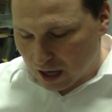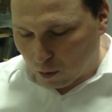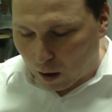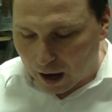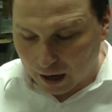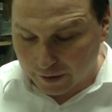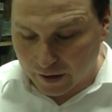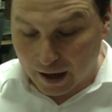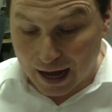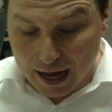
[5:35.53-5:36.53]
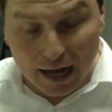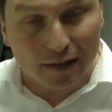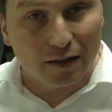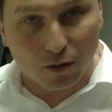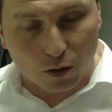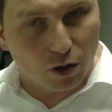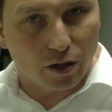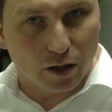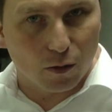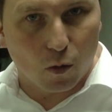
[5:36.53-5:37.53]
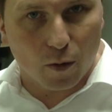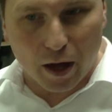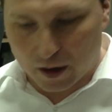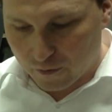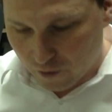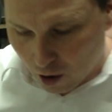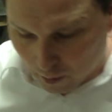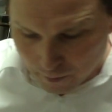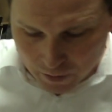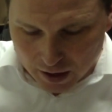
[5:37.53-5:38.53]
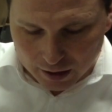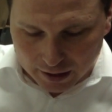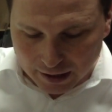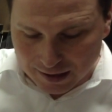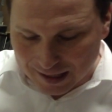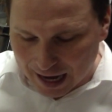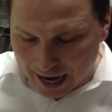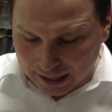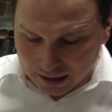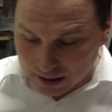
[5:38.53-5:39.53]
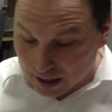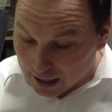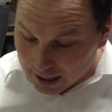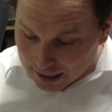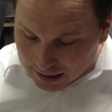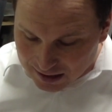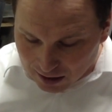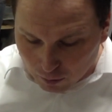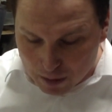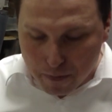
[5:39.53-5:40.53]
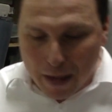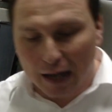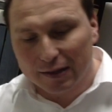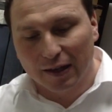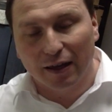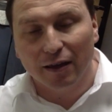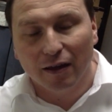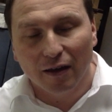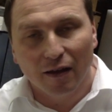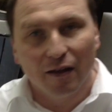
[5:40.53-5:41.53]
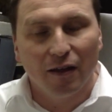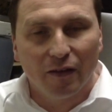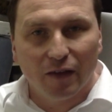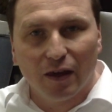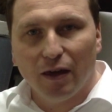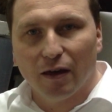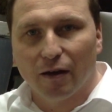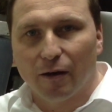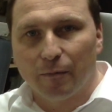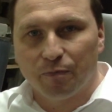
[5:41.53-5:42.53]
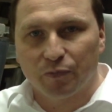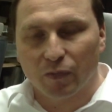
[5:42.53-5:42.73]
While the hot or the warm air from the inside, it's slowly melting the